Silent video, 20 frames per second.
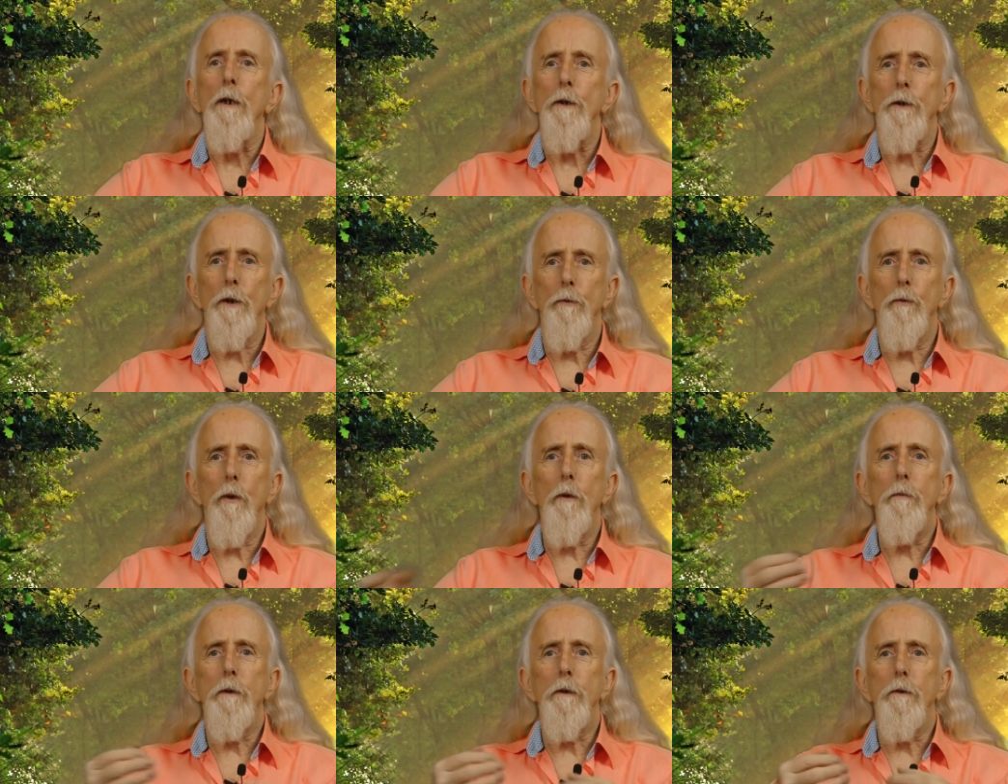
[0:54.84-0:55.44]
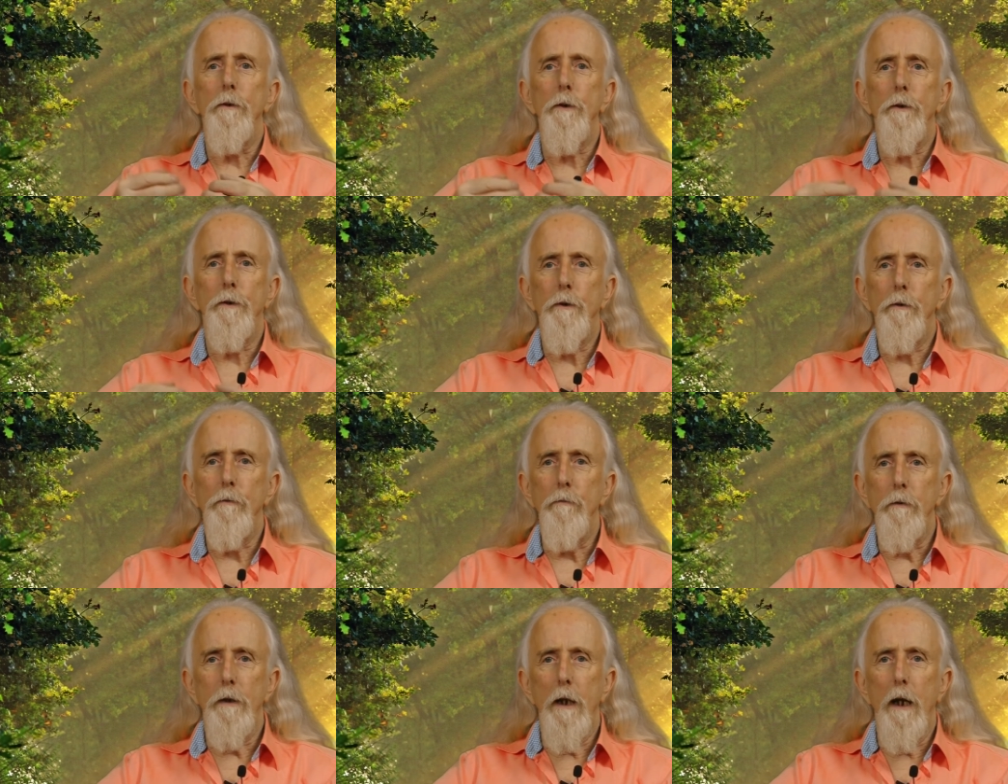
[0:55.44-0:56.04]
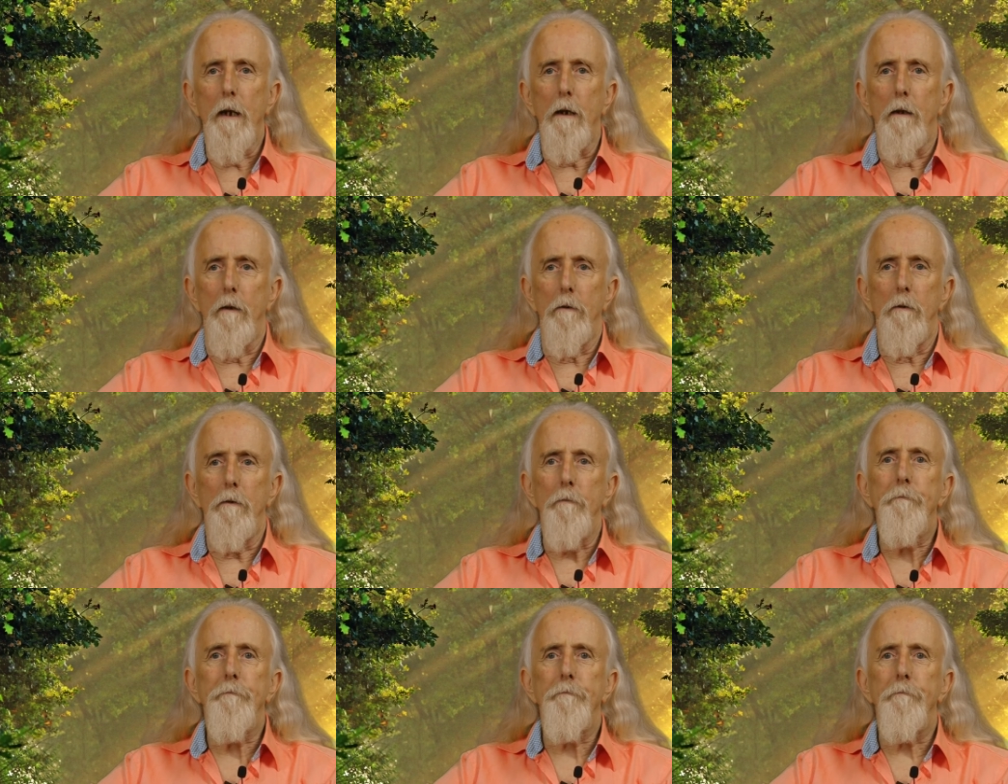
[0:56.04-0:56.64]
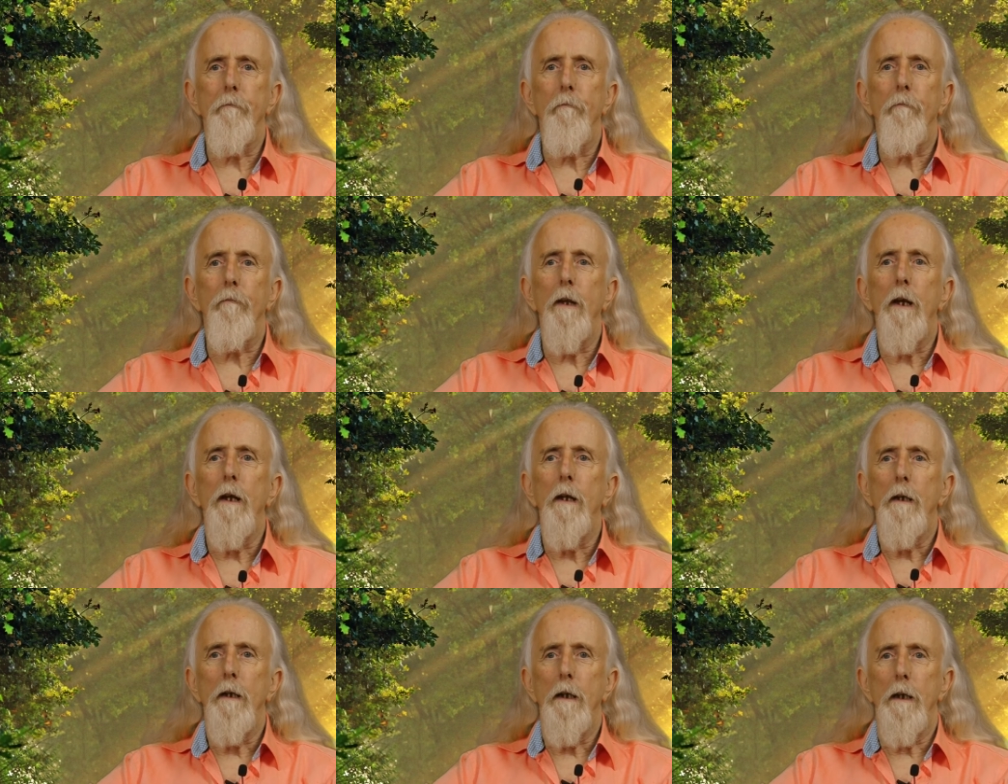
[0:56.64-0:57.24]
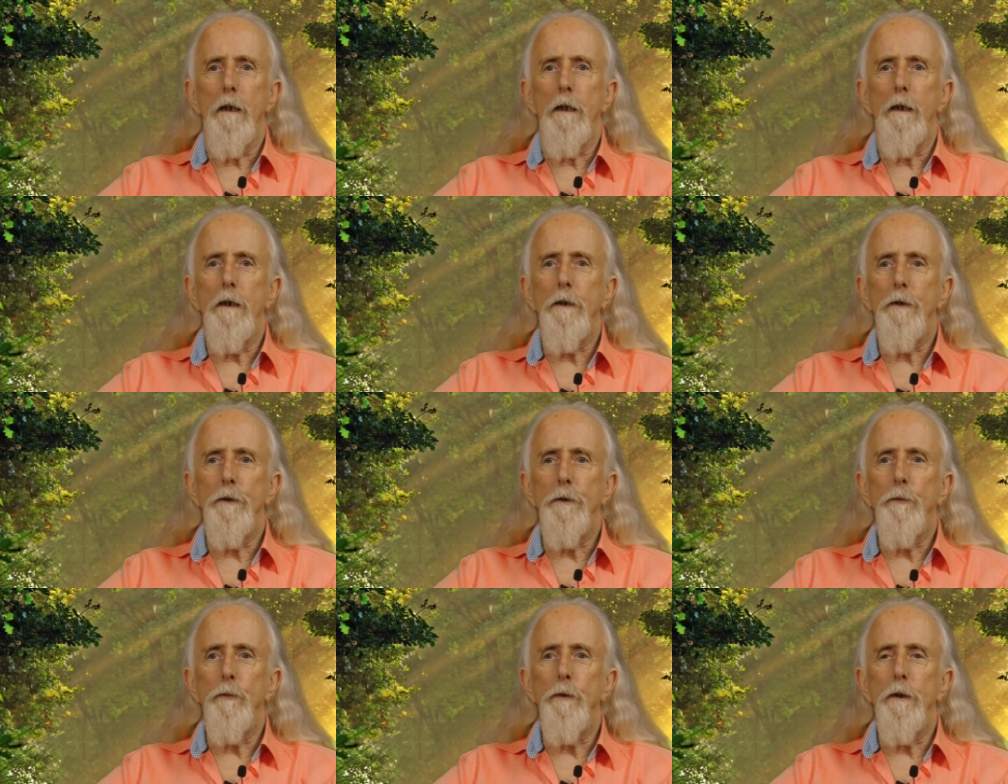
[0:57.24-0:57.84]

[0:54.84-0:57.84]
So what we're going to do now is